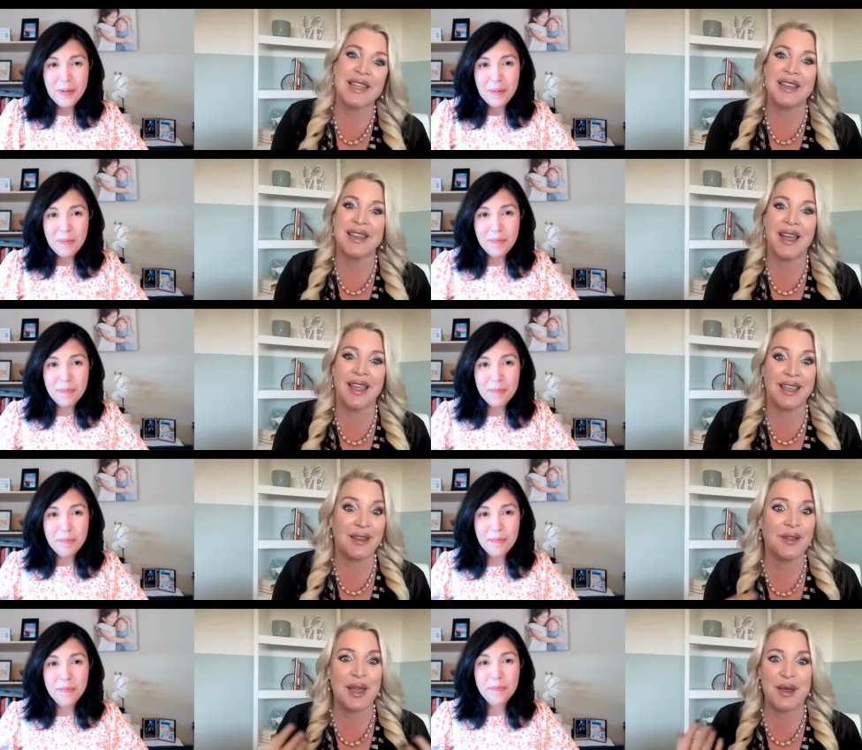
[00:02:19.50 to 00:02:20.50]
Speaker 1: in
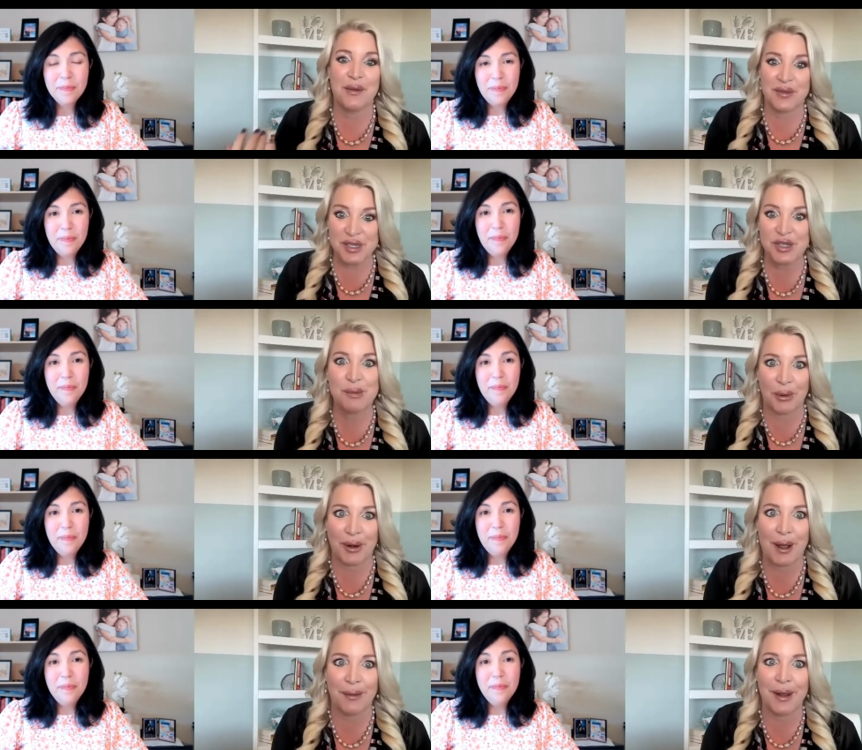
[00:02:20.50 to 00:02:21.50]
healing physician
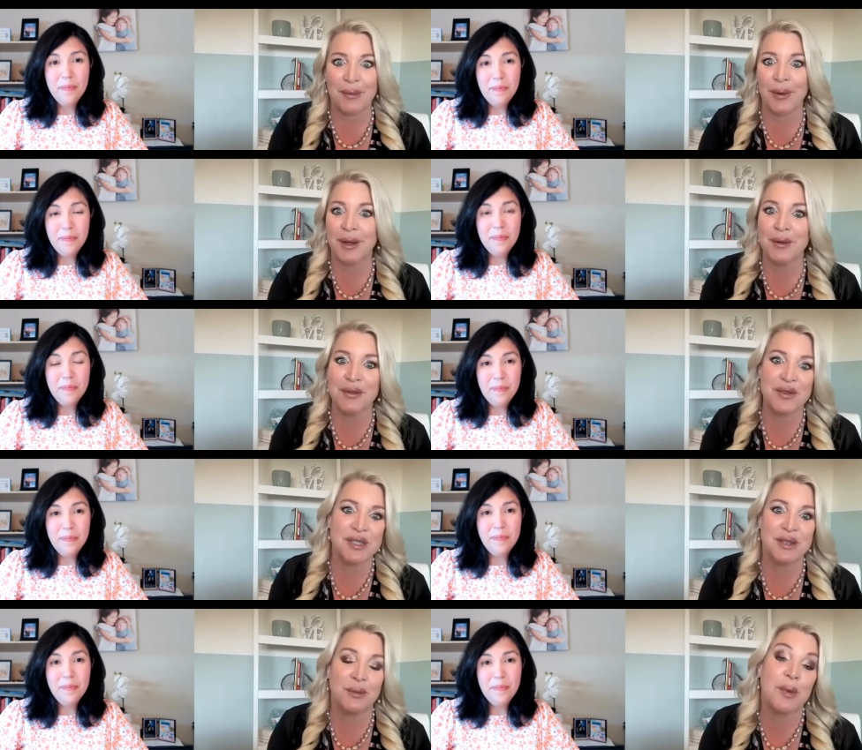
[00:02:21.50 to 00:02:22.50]
burnout and working with
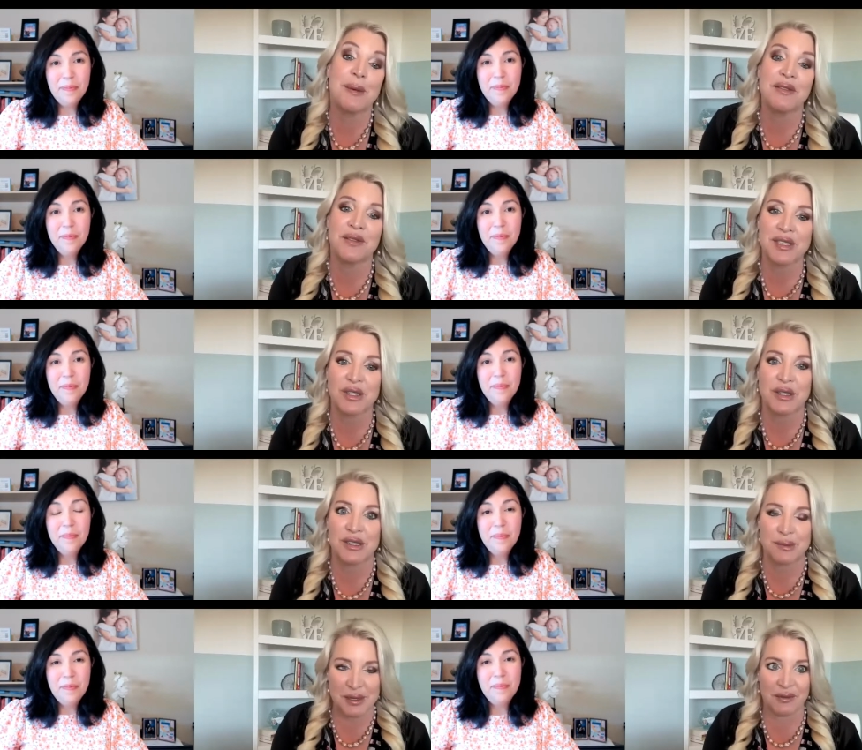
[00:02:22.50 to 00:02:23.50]
phys- women
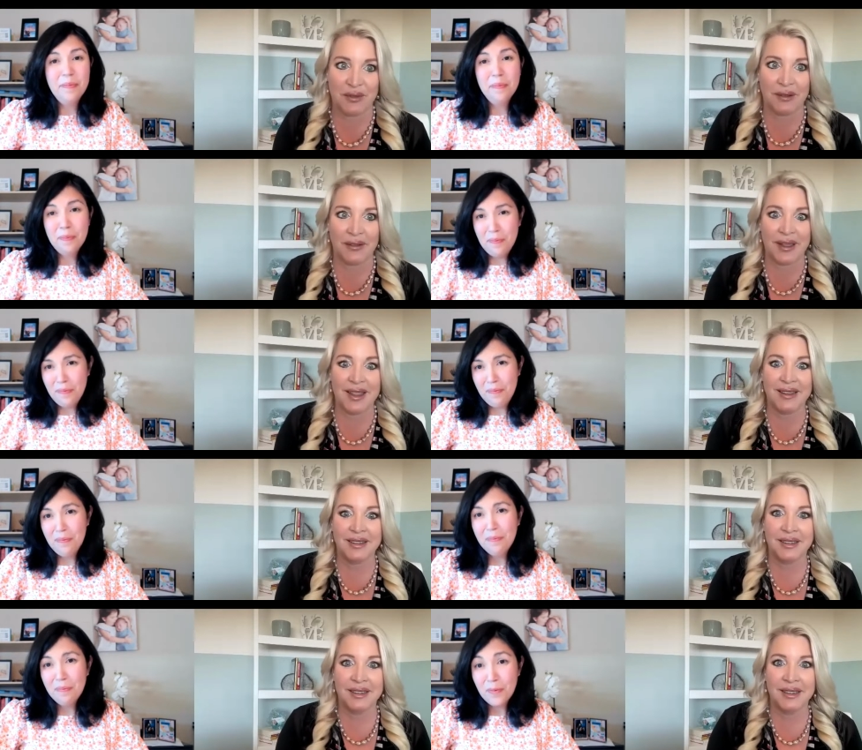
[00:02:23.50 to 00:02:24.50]
physicians specifically.
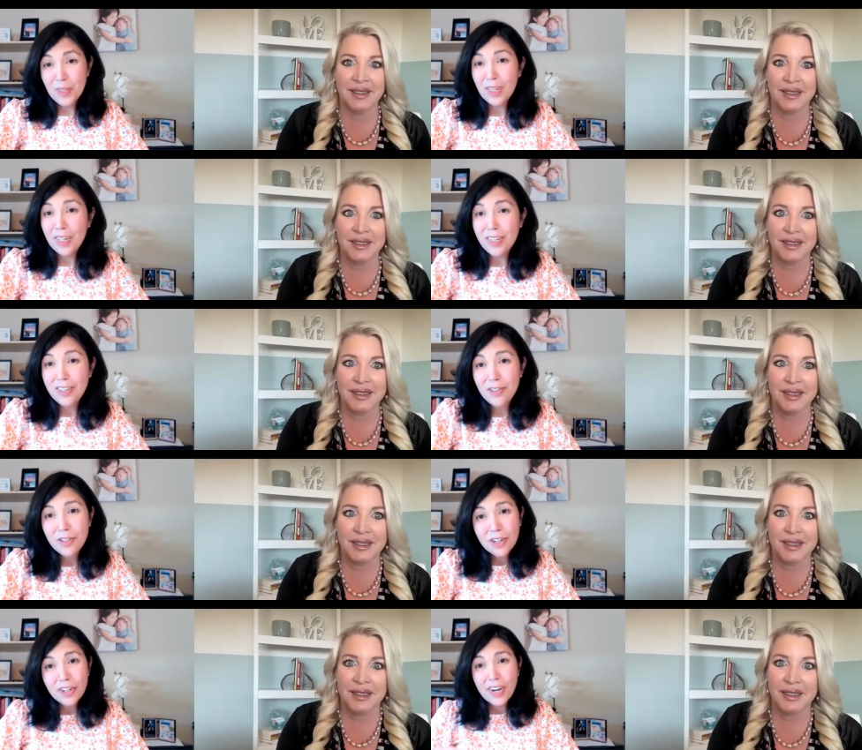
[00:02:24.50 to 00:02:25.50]

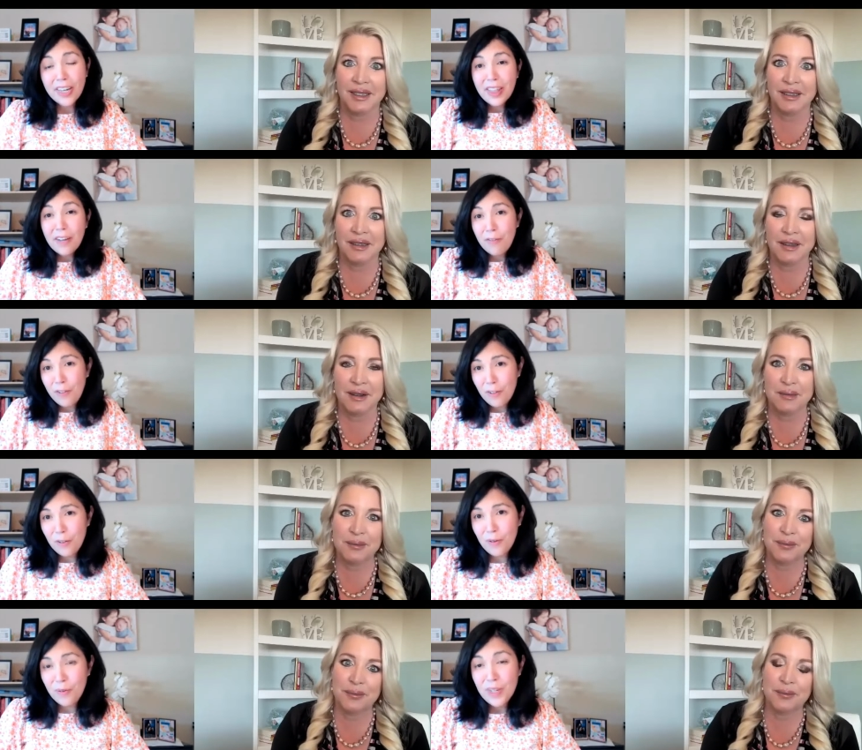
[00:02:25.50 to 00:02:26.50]
Speaker 2: Sure, I'd love
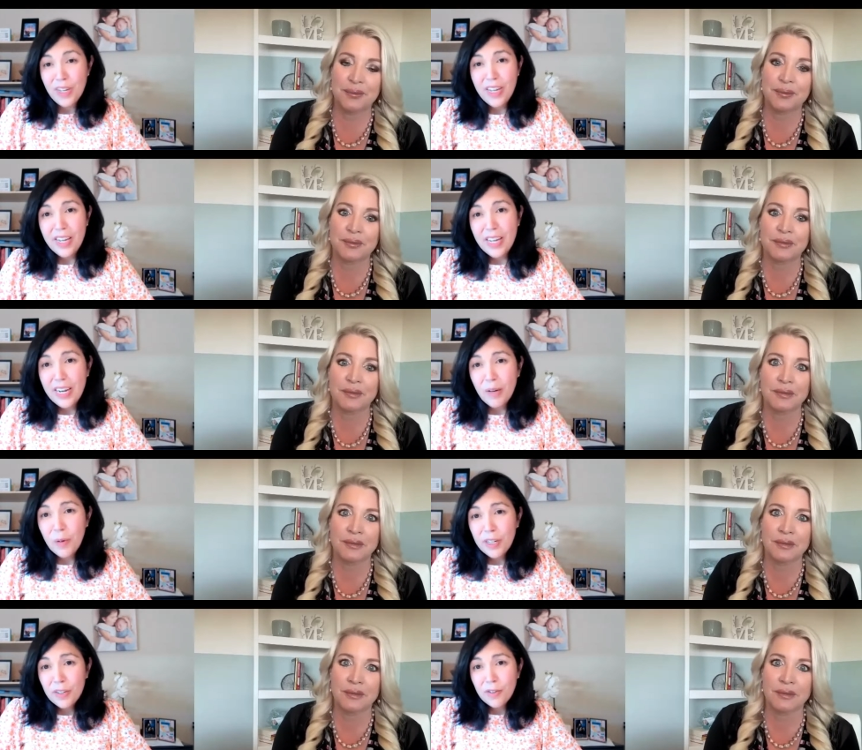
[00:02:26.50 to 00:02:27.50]
to. And I
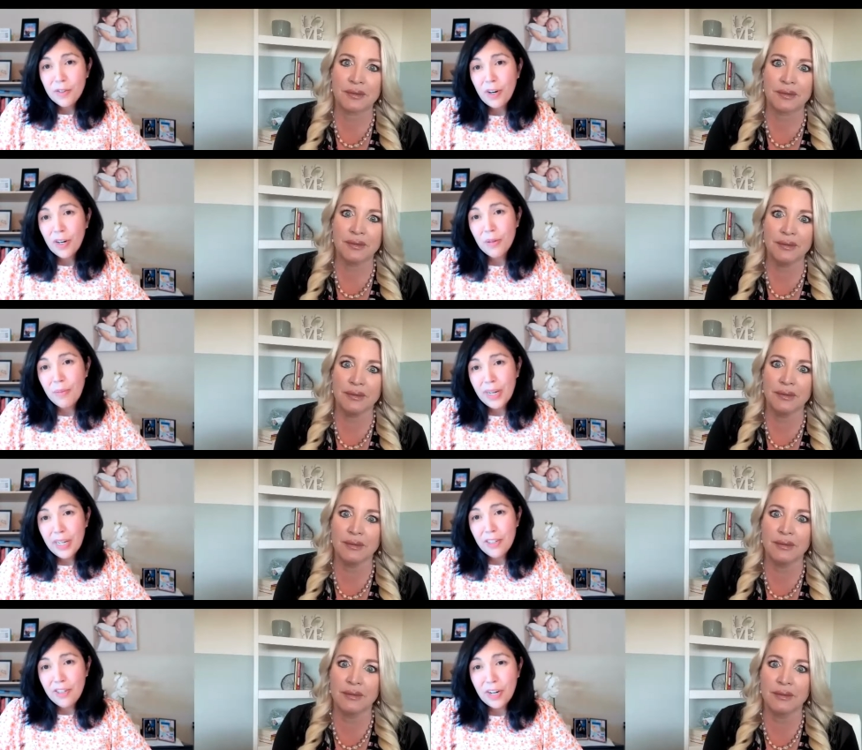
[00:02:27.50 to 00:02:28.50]
want to start
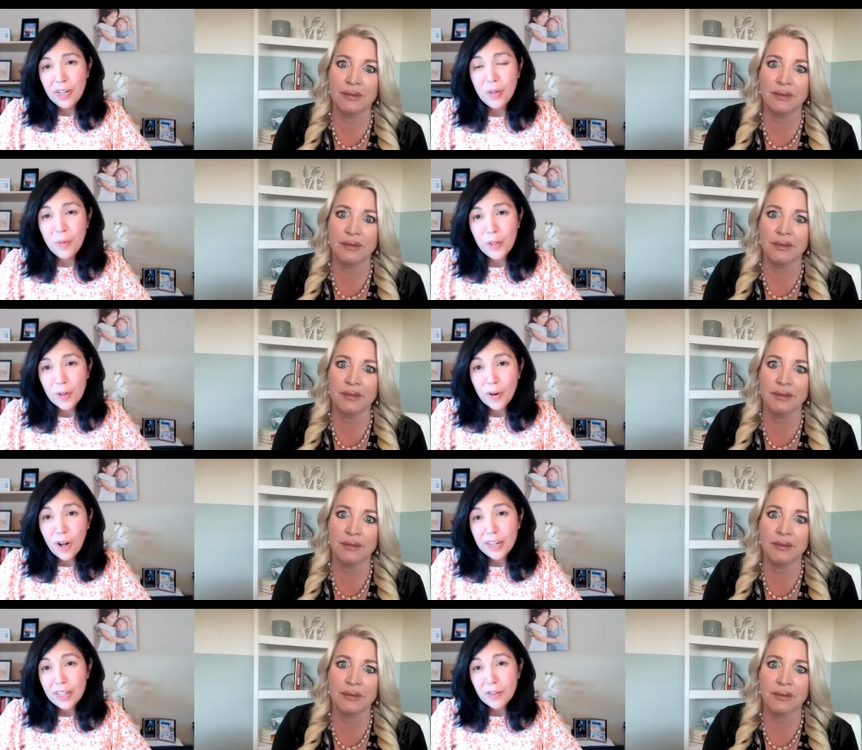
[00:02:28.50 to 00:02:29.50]
by sharing with your
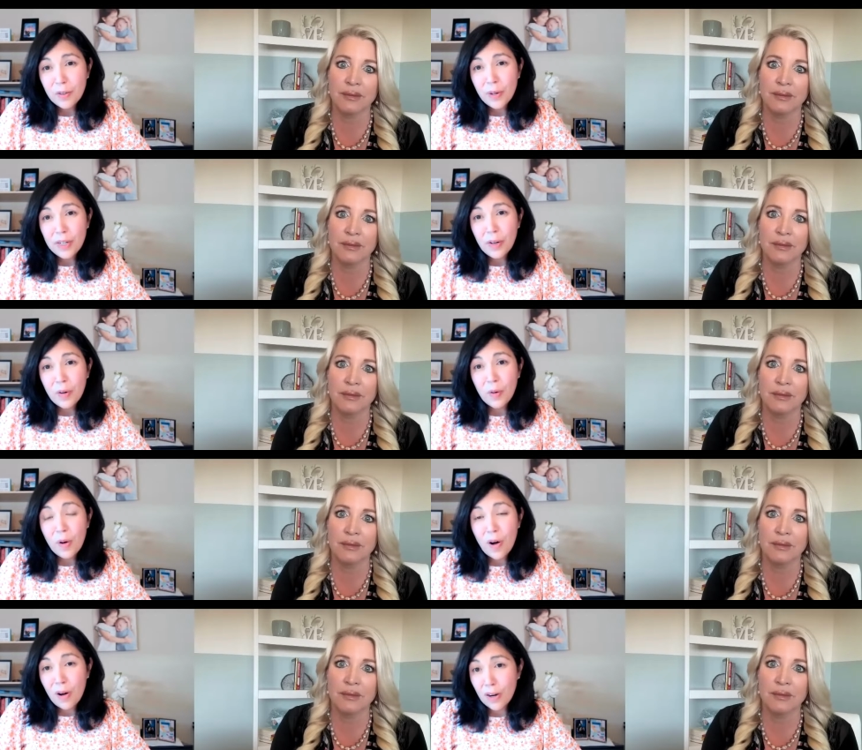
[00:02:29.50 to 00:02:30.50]
audience, who I
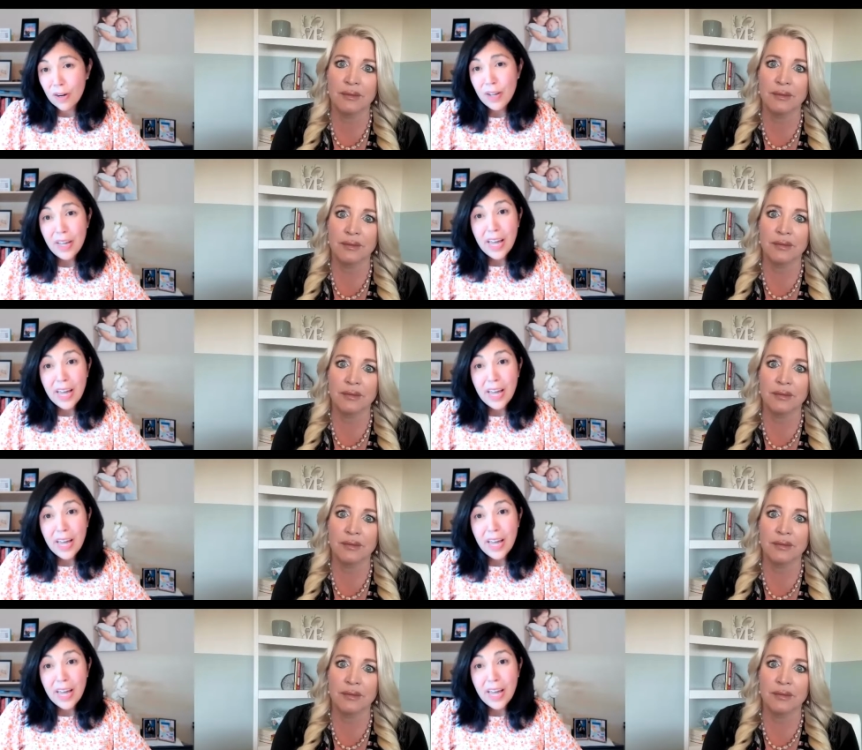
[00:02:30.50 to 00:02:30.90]
know are